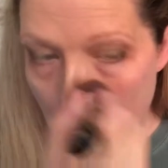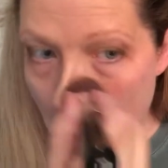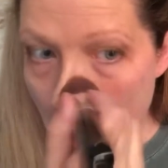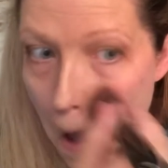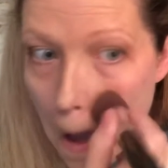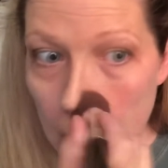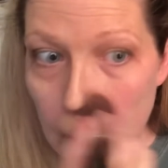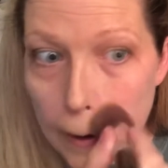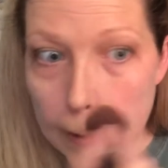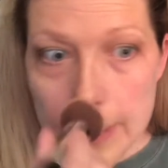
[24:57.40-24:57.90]

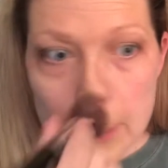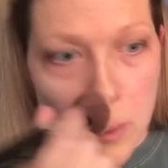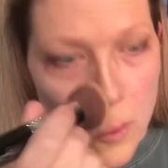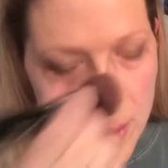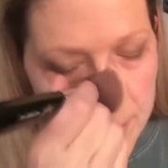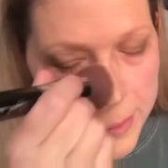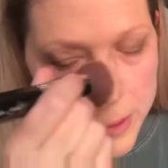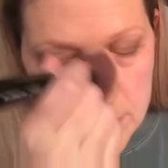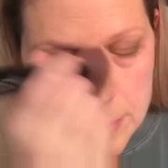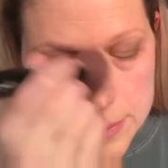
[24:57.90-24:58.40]
on a
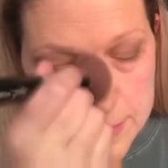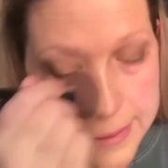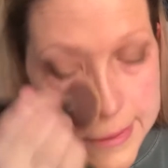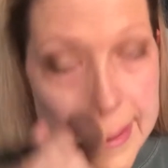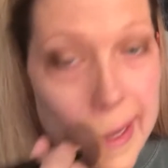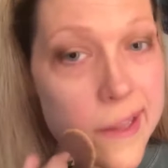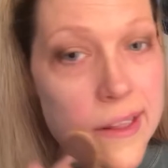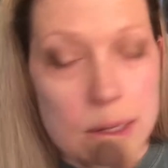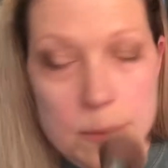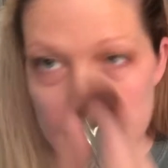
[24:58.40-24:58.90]
normal
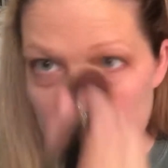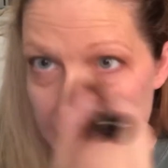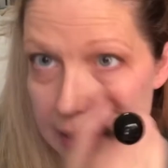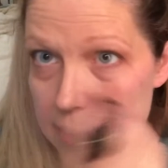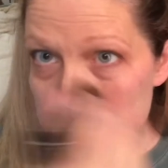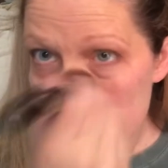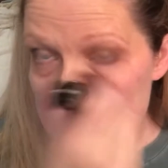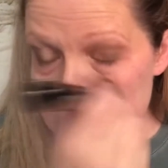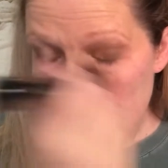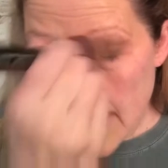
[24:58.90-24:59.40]
daily
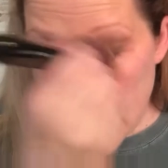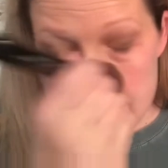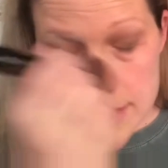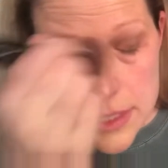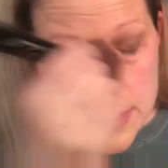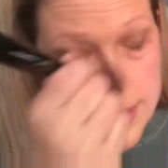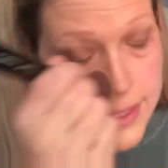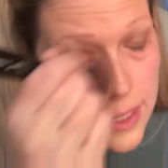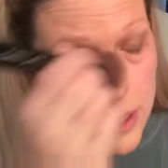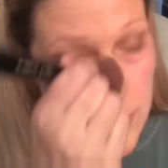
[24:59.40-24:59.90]
basis, I
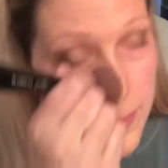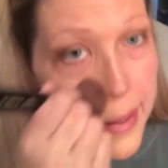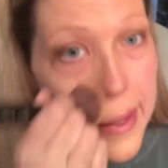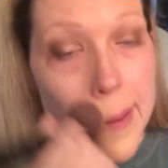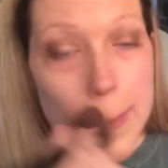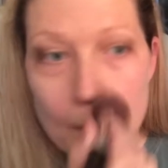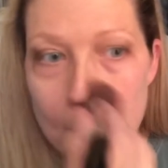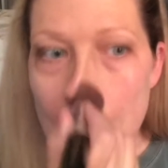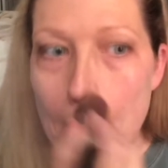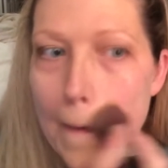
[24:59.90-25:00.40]
just go
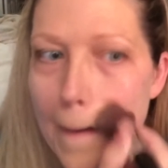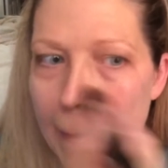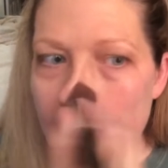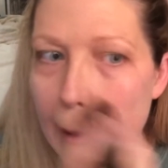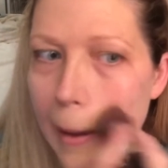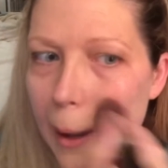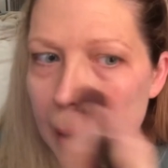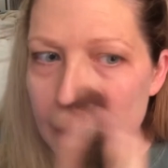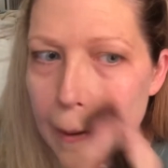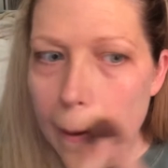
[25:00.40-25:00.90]
in
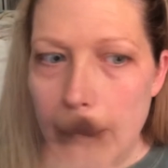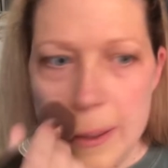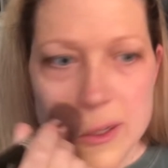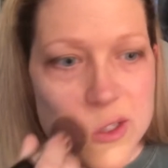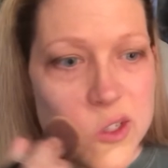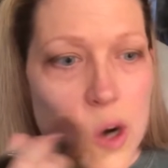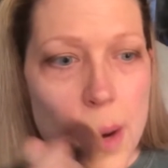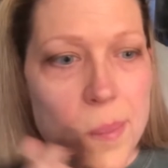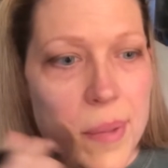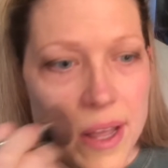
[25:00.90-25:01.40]
and I
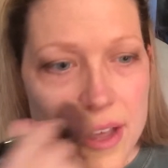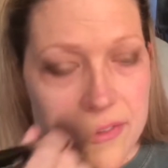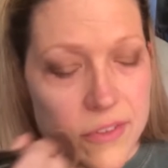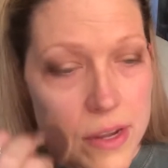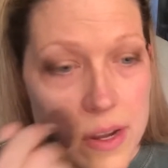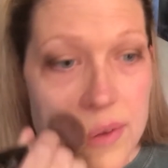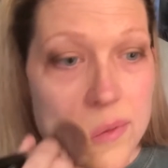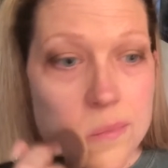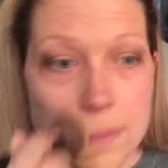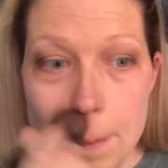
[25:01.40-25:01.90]
start
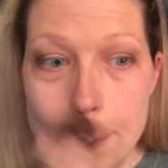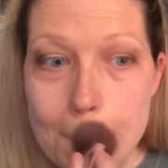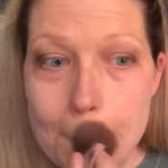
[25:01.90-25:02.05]
buffing,